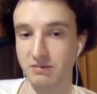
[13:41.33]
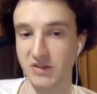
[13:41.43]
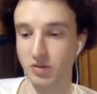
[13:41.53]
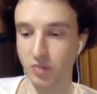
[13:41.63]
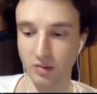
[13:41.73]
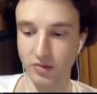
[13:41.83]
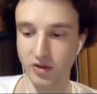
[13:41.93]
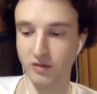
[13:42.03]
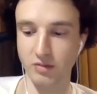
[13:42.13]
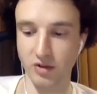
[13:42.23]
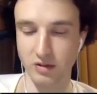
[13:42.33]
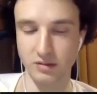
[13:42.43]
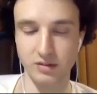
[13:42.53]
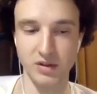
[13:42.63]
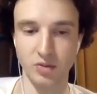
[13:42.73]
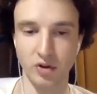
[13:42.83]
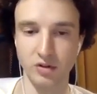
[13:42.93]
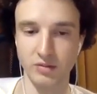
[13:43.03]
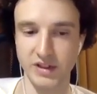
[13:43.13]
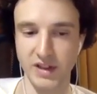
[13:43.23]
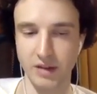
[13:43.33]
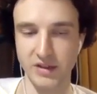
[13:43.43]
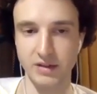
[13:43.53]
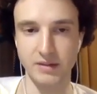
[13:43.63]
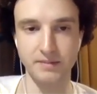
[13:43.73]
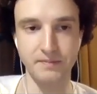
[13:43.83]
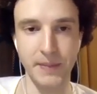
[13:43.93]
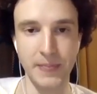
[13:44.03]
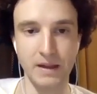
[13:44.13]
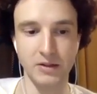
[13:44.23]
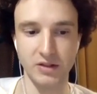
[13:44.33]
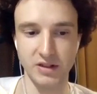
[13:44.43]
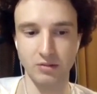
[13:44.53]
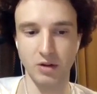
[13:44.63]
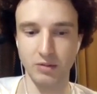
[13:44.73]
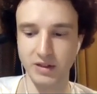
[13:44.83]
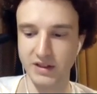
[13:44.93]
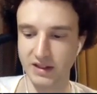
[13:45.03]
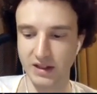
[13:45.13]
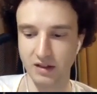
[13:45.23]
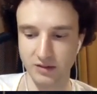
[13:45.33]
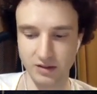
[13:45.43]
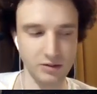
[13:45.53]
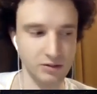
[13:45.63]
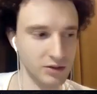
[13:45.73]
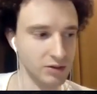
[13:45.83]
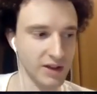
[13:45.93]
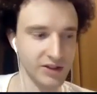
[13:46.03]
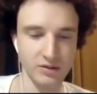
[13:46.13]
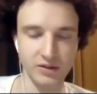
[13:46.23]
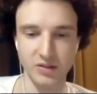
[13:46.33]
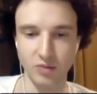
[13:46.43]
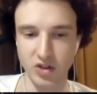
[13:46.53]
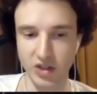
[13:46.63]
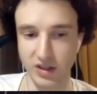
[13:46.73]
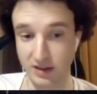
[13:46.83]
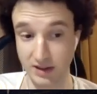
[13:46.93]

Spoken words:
Is the problem solvable in polynomial time then? So this is what we set out to answer in this project.